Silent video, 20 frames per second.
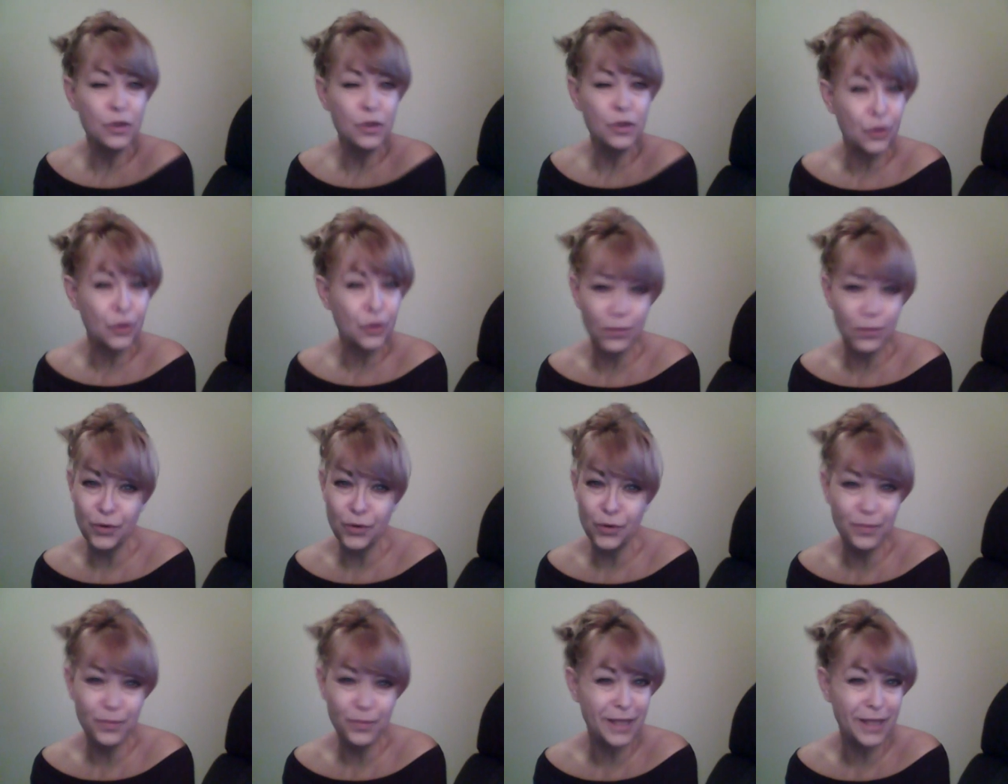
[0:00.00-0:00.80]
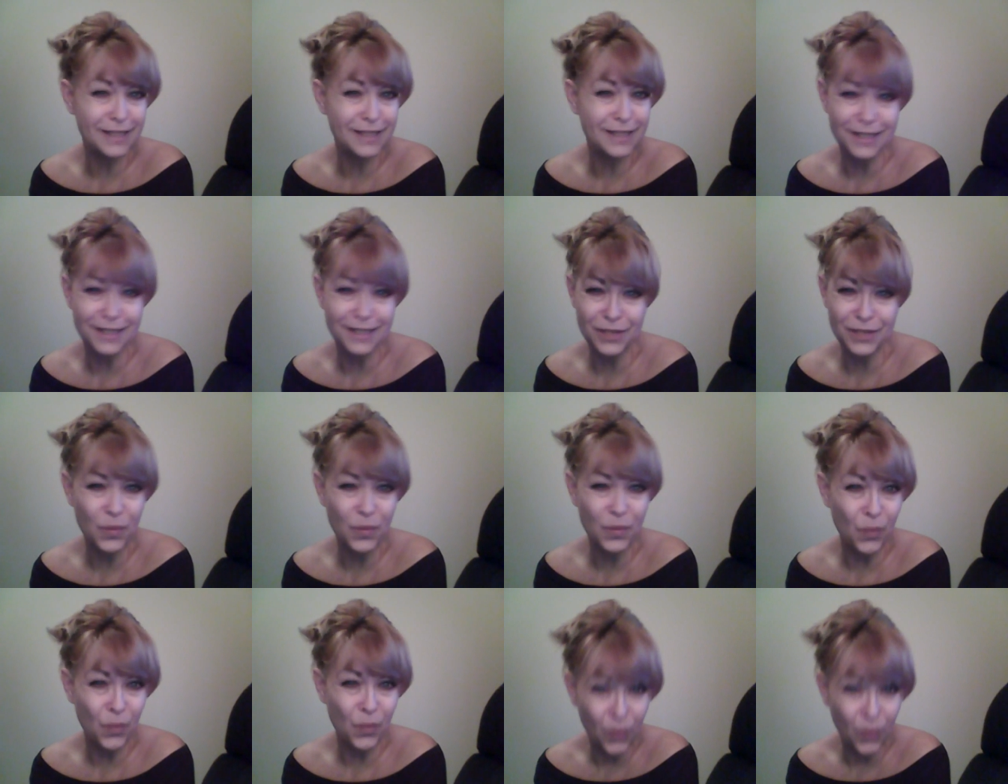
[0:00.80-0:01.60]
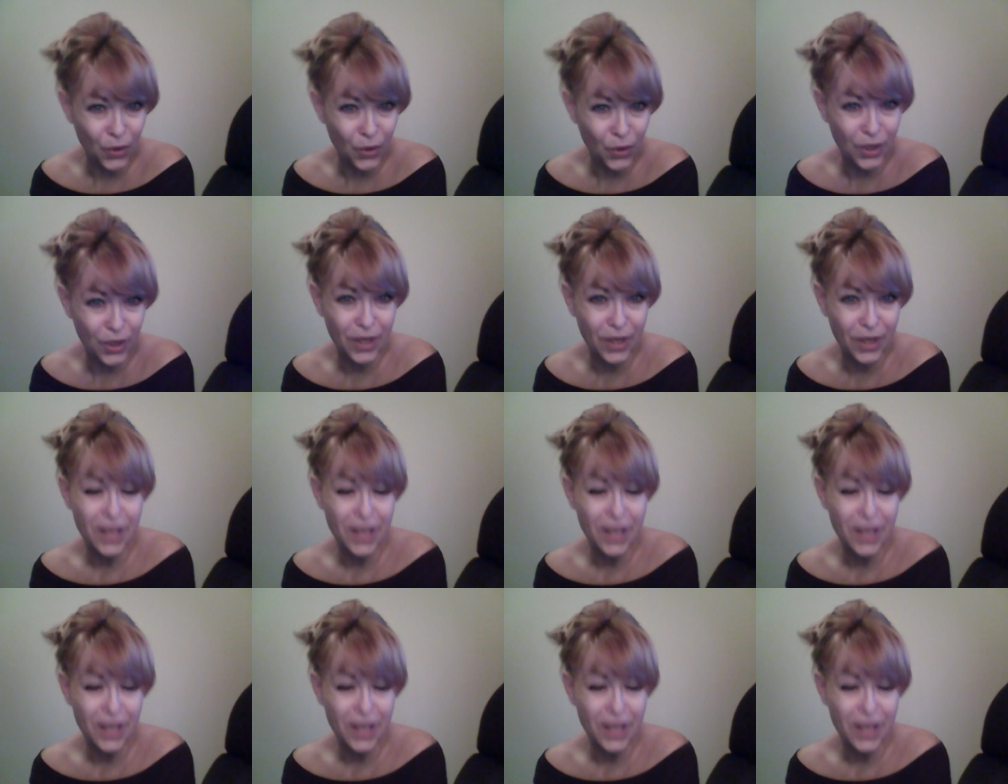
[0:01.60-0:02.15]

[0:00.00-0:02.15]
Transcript: the group that doesn't work.